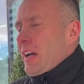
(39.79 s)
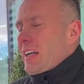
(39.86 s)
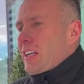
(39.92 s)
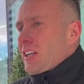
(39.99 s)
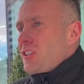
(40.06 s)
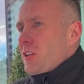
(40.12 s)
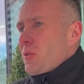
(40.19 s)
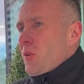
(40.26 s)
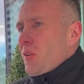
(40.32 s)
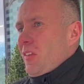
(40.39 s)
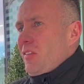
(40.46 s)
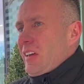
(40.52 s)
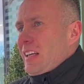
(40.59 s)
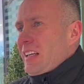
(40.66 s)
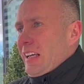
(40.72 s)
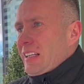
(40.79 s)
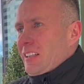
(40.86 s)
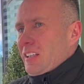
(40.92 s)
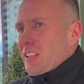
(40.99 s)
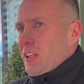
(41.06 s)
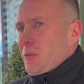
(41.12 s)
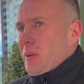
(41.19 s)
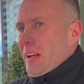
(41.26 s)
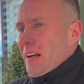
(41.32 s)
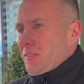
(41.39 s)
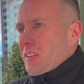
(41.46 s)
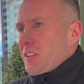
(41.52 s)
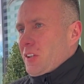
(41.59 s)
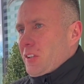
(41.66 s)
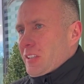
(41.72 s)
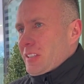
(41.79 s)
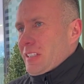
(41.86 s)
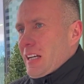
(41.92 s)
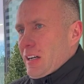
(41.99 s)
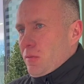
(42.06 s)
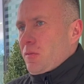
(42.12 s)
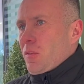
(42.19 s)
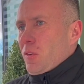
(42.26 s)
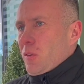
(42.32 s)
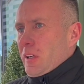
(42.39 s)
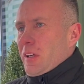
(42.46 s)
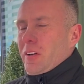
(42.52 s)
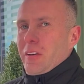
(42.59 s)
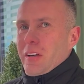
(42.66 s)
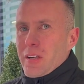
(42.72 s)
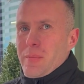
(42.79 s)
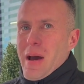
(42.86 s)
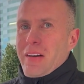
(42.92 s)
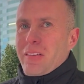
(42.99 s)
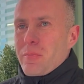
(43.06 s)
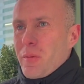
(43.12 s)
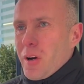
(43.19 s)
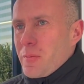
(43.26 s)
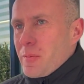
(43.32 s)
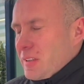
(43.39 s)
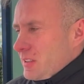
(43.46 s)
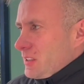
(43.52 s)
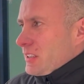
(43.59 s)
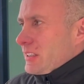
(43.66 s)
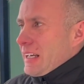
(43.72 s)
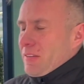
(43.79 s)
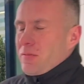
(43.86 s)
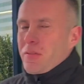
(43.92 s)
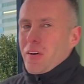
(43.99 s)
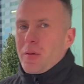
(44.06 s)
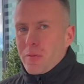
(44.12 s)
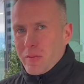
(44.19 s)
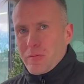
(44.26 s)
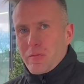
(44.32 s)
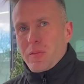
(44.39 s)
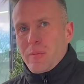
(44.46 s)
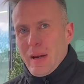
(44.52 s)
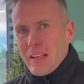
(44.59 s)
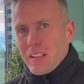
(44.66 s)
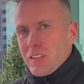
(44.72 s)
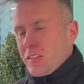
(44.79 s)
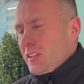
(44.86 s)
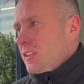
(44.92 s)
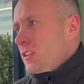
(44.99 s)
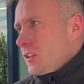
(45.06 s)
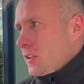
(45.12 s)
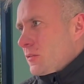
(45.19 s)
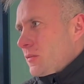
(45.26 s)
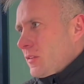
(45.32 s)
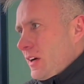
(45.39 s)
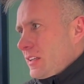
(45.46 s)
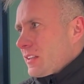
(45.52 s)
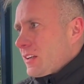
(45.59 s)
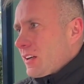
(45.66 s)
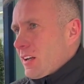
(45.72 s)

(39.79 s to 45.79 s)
It can do all the thinking that you would have to do yourself for you in a matter of moments. and get far more information than you can find in a